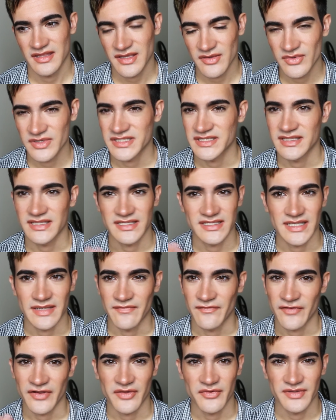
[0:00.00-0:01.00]
it wasn't the
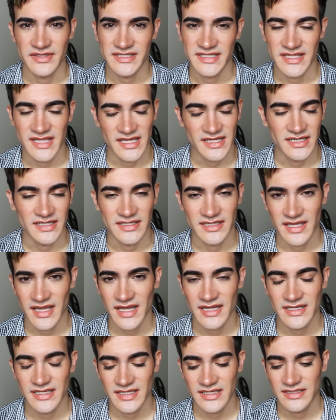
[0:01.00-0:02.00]
same frequency. They didn't
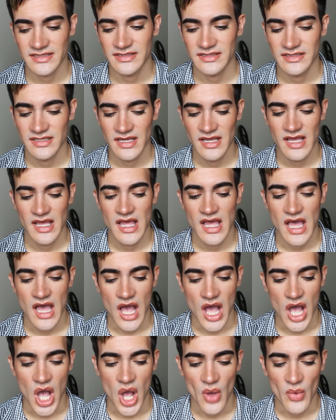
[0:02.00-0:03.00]
get it.
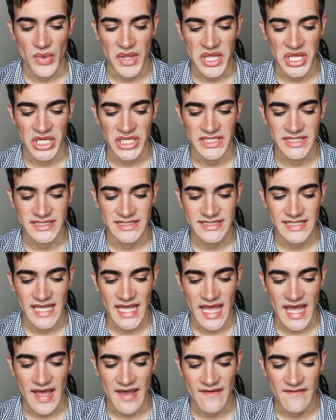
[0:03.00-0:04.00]
We couldn't
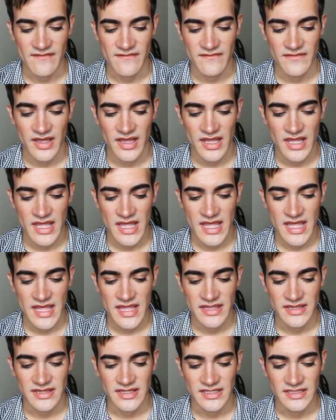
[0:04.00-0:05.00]
have
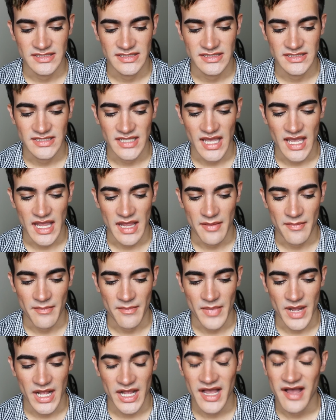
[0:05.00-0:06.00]
the
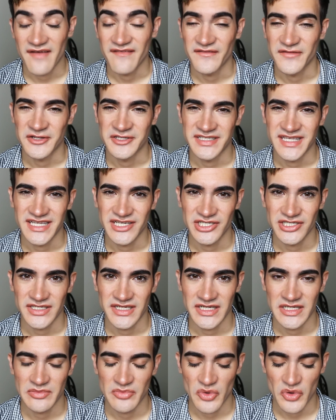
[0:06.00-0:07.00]
same
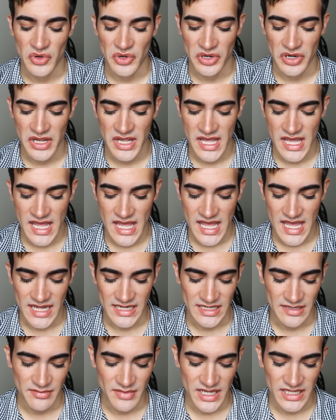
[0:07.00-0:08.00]
conversation anymore.
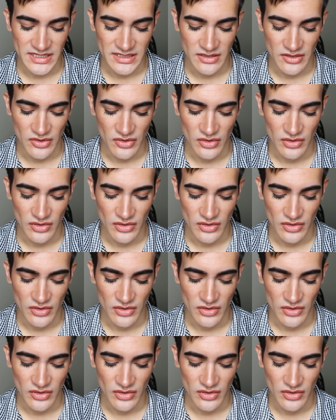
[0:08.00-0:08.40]
And I met a